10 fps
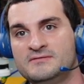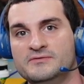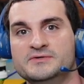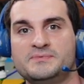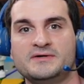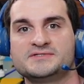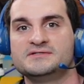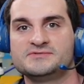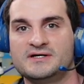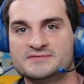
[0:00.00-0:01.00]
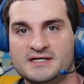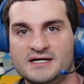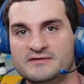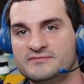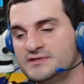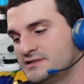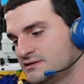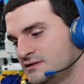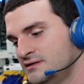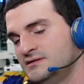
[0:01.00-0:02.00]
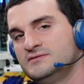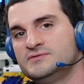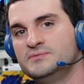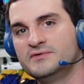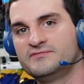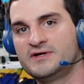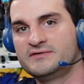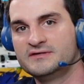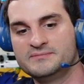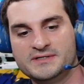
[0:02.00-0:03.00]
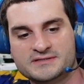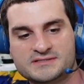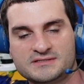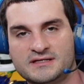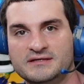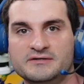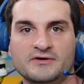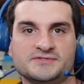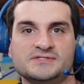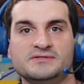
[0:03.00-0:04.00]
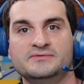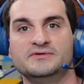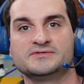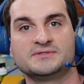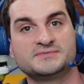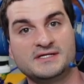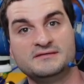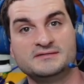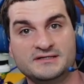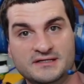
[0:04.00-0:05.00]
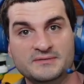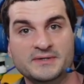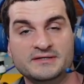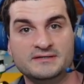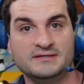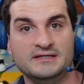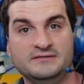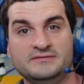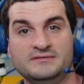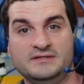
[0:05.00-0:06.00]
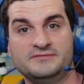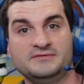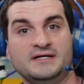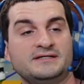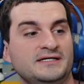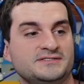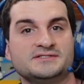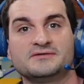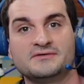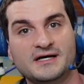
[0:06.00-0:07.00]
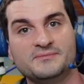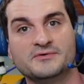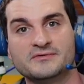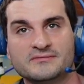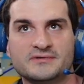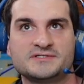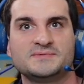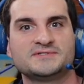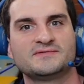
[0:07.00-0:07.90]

or you've probably seen drives that have like 2.5 gigabits, and then you also see there are some 10 gigabyte Ethernet connections that are a lot more expensive.